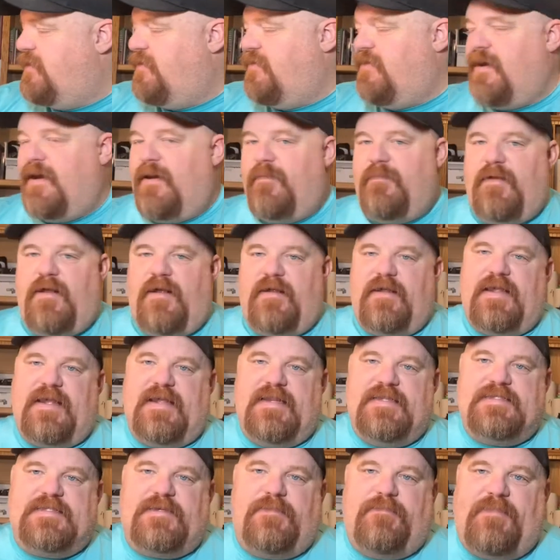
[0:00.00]
I'm
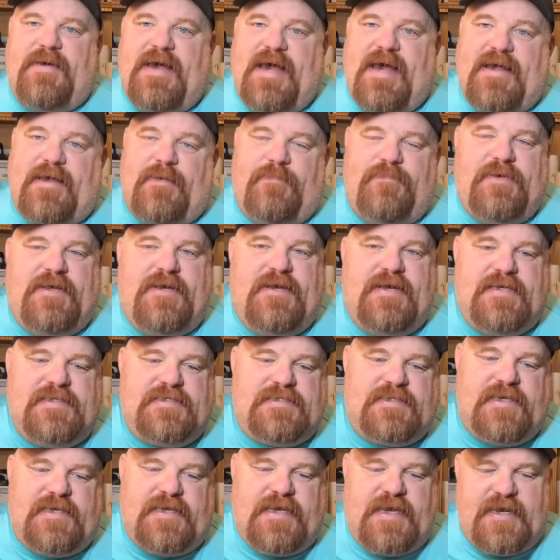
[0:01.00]
getting some packing peanuts
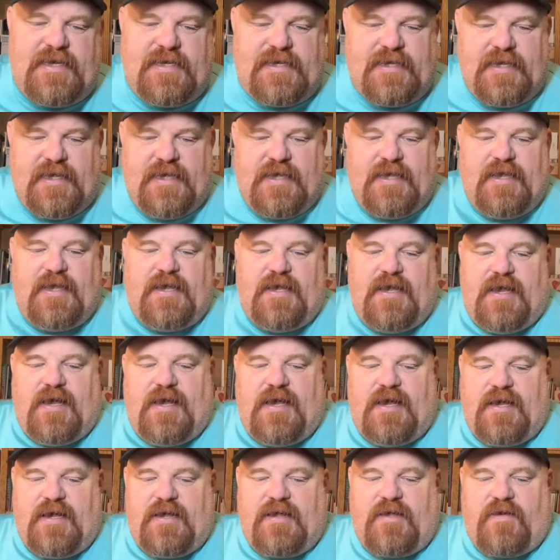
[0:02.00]
today.
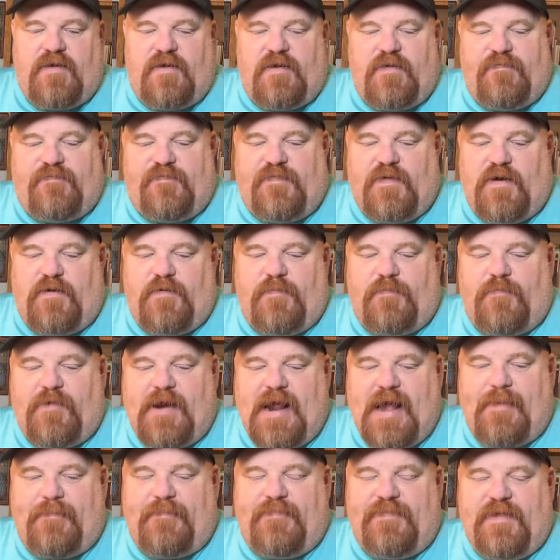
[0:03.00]
Gonna foam
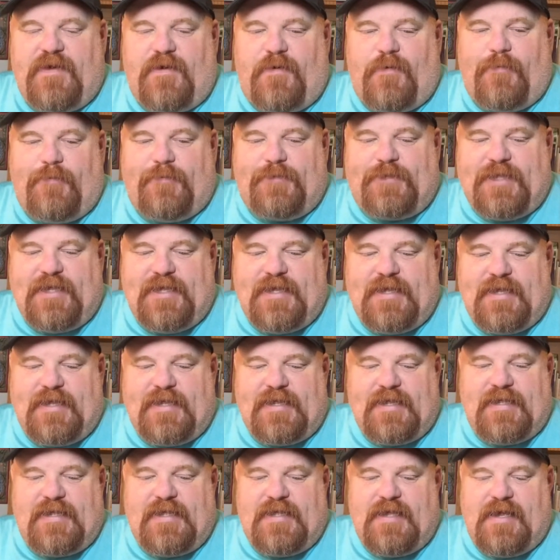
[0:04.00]
wrap the whole thing,
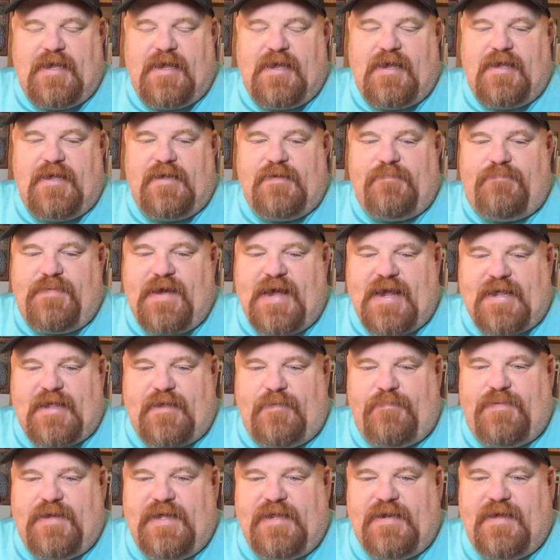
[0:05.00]
packing
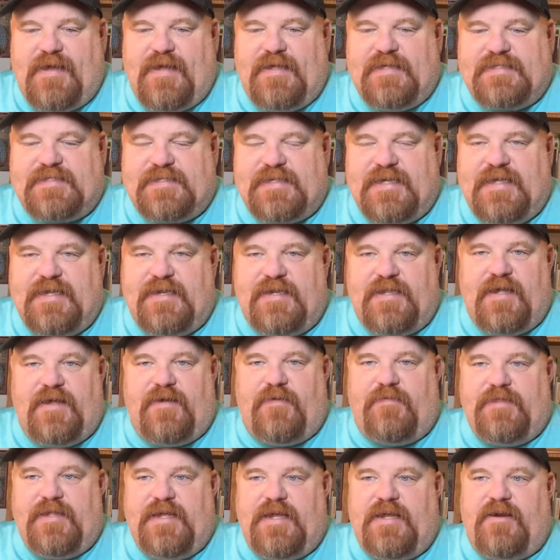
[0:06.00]
peanuts in
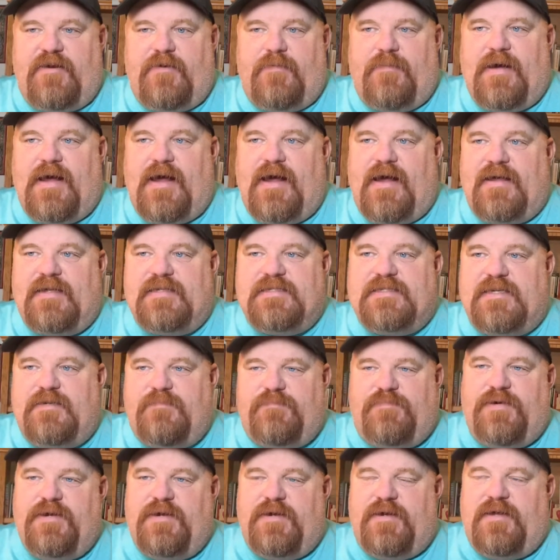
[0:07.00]
on the inner box and
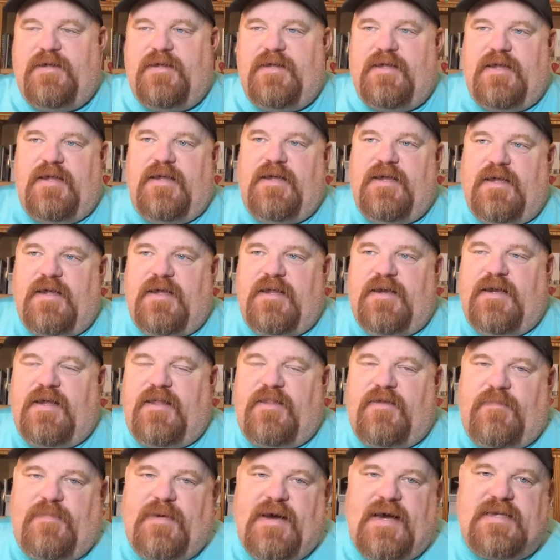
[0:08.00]
put
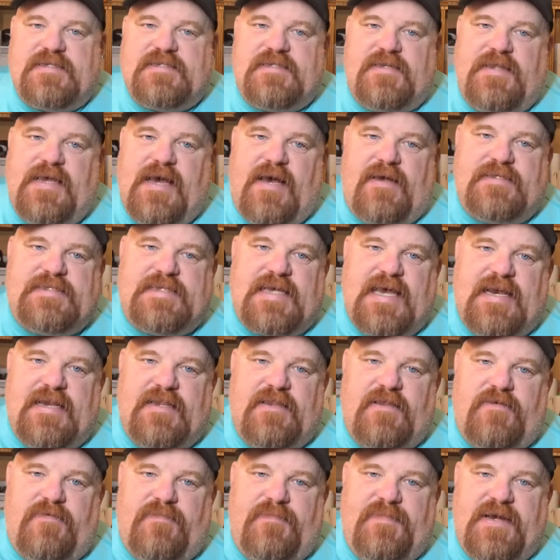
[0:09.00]
another box on the outside a
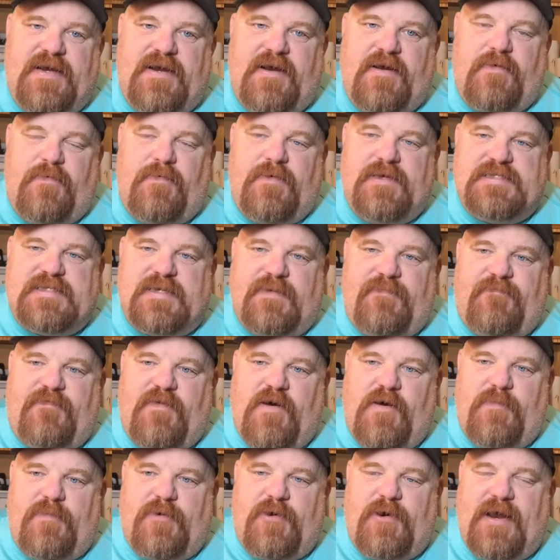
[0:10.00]
little bigger with some
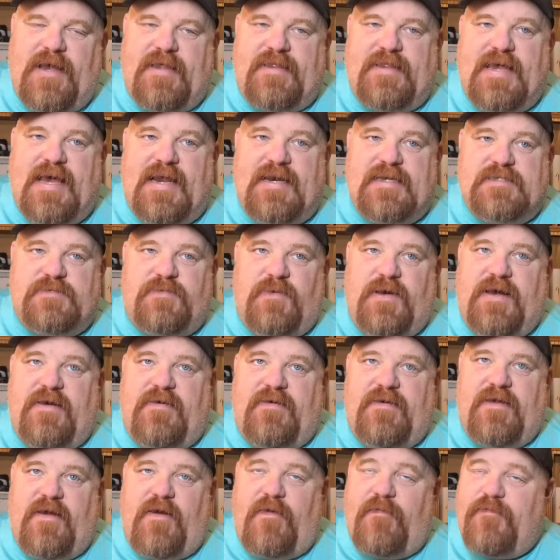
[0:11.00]
foam around that as well.
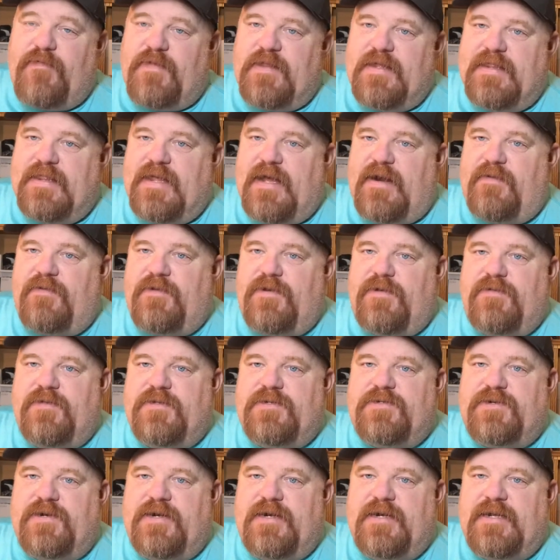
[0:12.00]
Hopefully that'll do the
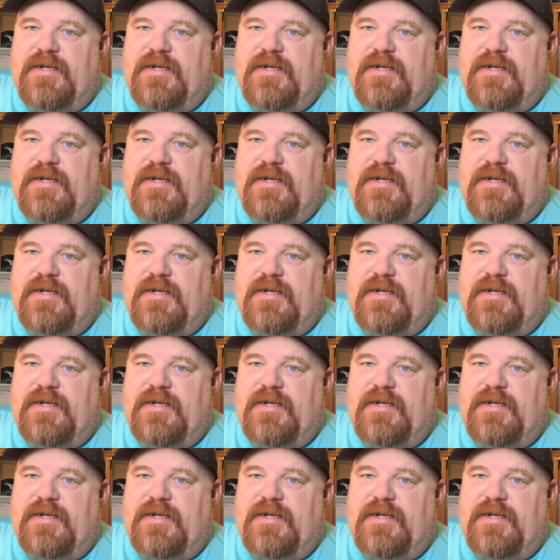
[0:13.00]
trick.